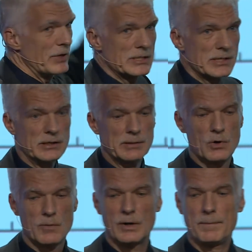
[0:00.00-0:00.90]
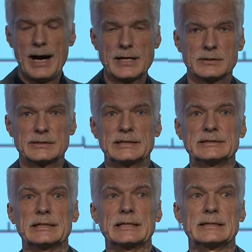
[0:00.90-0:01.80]
are sending more and more parcels and
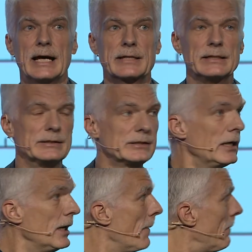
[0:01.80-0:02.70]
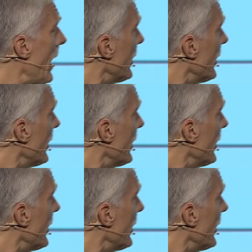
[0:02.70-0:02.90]
things like this. But,